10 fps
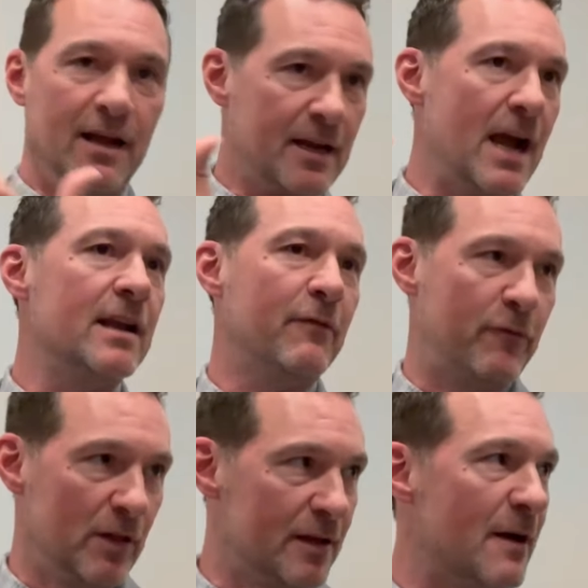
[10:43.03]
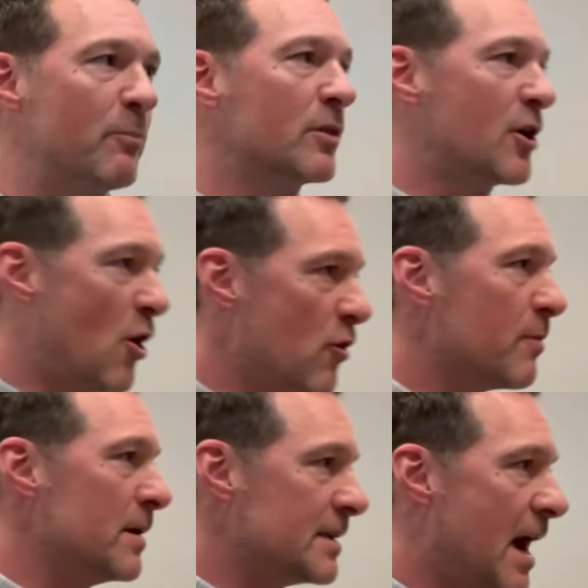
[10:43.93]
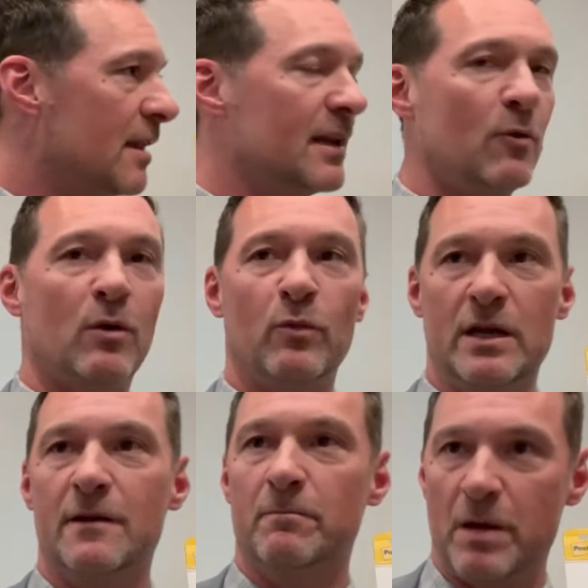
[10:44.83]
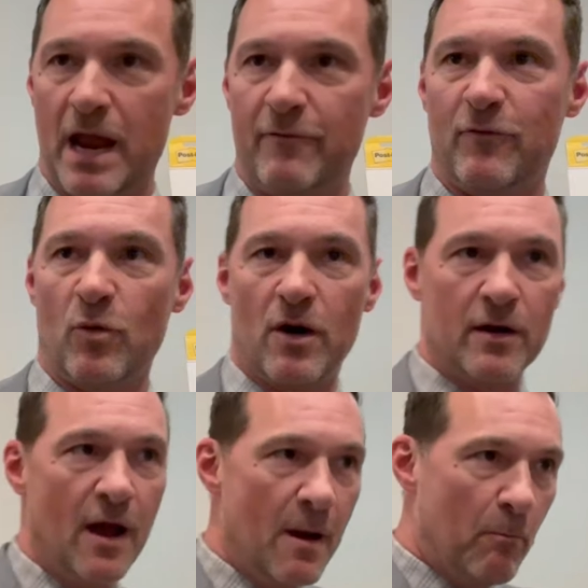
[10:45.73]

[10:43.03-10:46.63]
kind of fill it up with Coke mentality when we didn't pay for it,